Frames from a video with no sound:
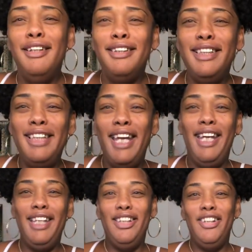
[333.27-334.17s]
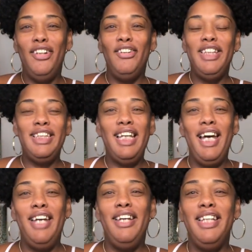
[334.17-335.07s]
to date, you know? It's
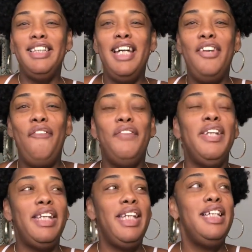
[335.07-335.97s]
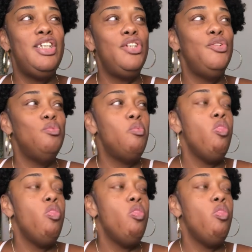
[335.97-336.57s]
not no fun thing to